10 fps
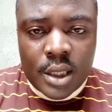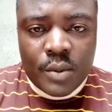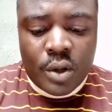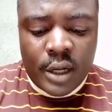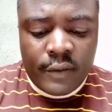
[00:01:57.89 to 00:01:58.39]

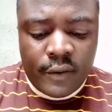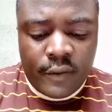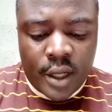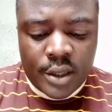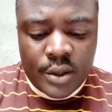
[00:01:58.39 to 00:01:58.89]
demographic
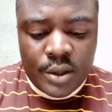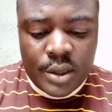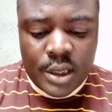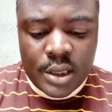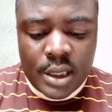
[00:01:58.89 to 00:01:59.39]

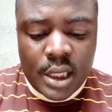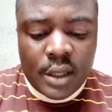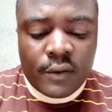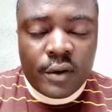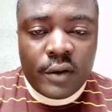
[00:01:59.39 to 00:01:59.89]
factors,
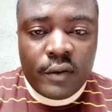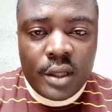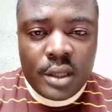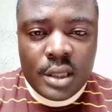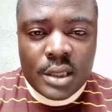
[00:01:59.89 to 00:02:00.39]
standard of
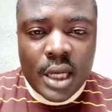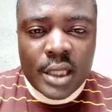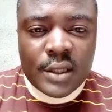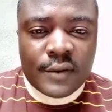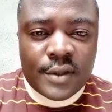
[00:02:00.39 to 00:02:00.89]
living,
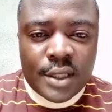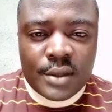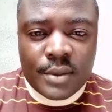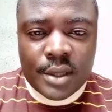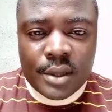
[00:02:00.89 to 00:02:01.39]
size of
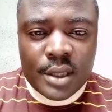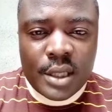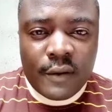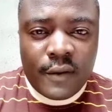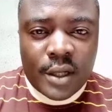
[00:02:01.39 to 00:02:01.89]
settlement.
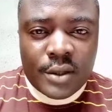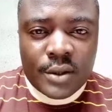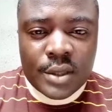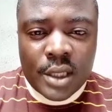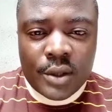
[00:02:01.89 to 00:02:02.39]
These are
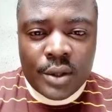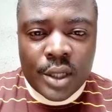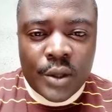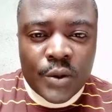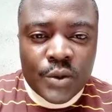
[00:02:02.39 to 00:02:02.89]
factors that you
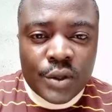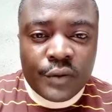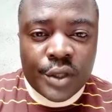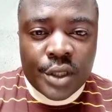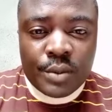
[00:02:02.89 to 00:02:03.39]
can use to
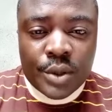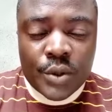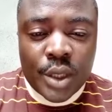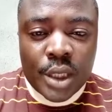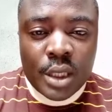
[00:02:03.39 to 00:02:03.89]
differentiate
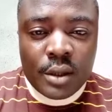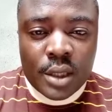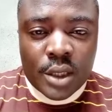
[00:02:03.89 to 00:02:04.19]
between